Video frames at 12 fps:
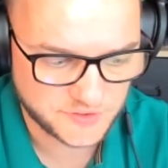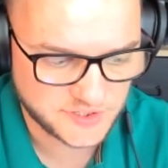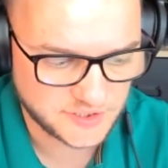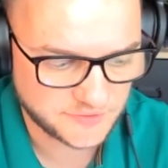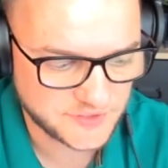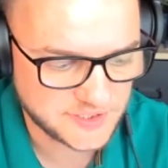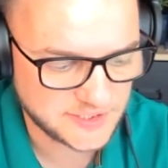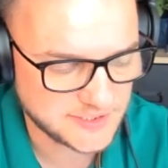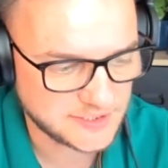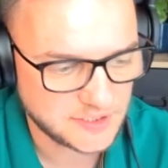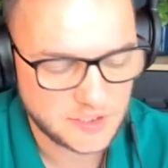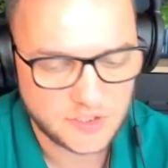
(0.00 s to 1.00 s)

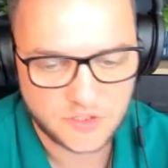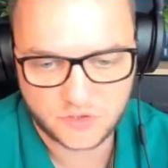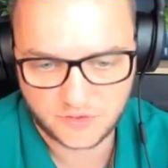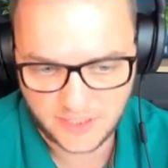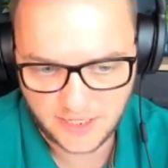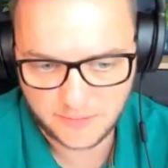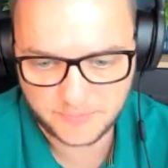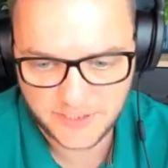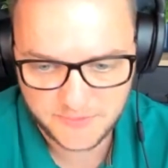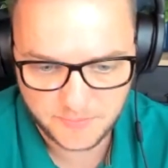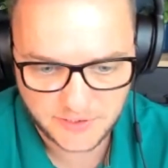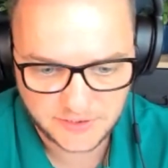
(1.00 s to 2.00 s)
services. So they helped
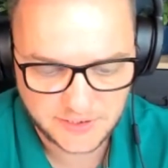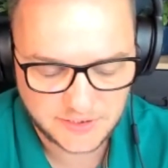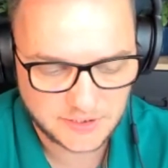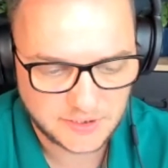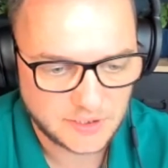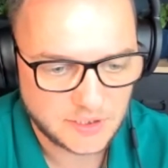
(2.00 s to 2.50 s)
us build it.